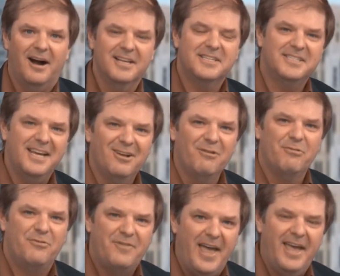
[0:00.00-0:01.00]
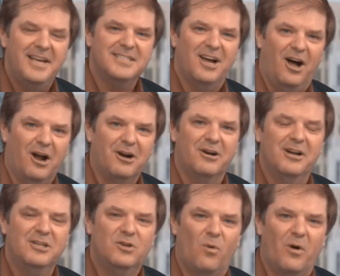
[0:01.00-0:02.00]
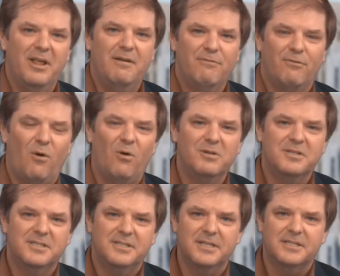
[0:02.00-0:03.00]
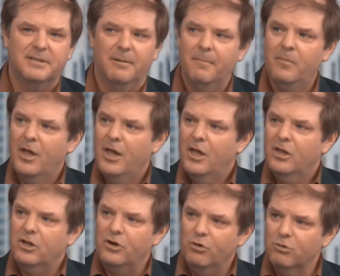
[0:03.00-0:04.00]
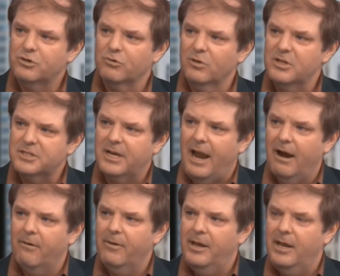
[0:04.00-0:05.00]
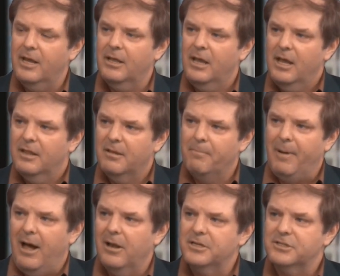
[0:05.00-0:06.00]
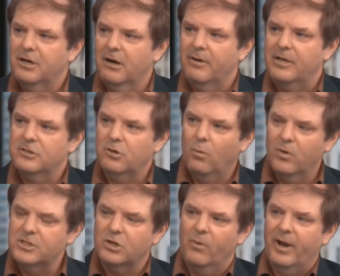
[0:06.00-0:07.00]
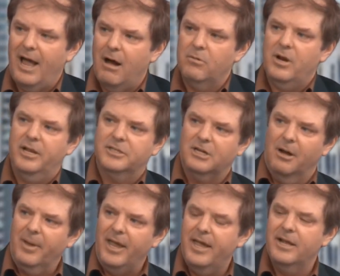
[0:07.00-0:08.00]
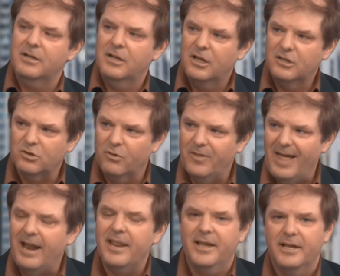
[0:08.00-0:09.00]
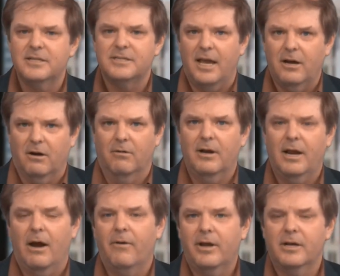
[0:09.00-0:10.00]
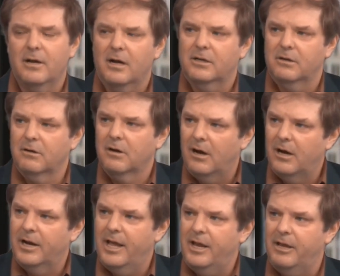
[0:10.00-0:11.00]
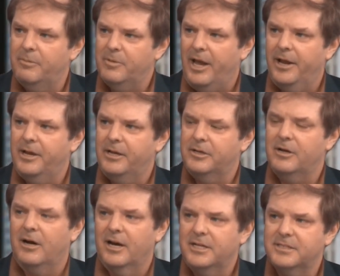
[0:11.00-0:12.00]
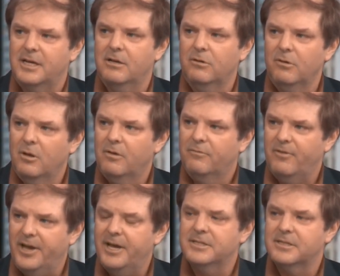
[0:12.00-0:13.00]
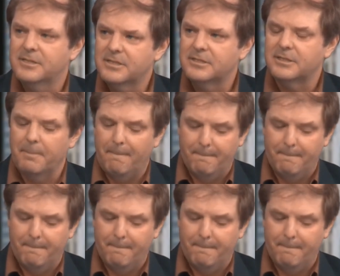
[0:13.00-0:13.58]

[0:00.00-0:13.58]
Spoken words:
a single phase 120 volt system, the neutral is carrying the balanced current. So what's going out is coming in, so that is a current carrying conductor on a single phase system.